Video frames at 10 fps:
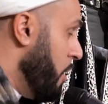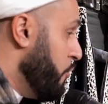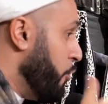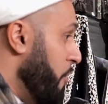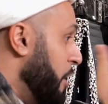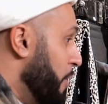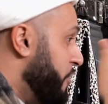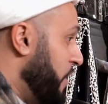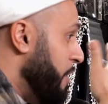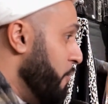So they
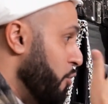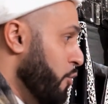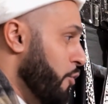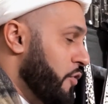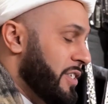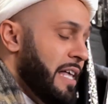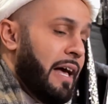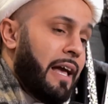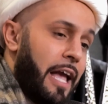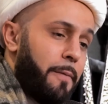received news
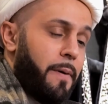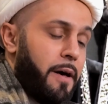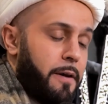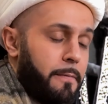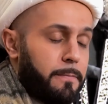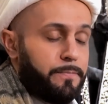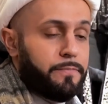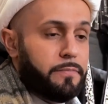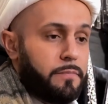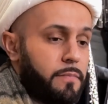that Khaybar
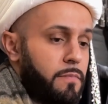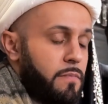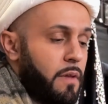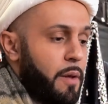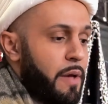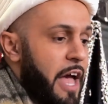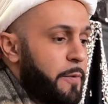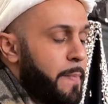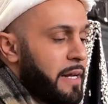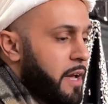
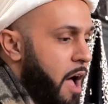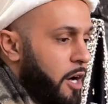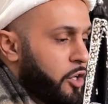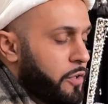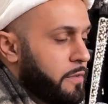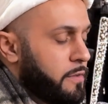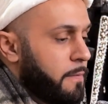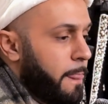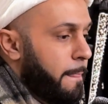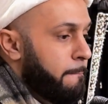had been conquered.
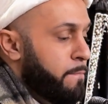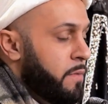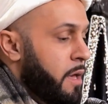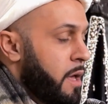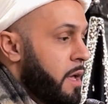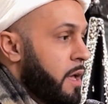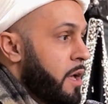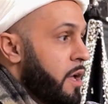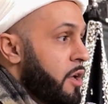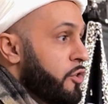
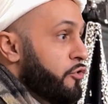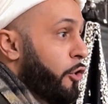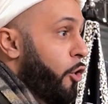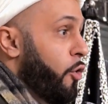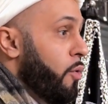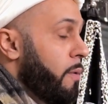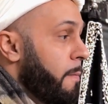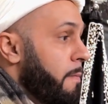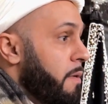So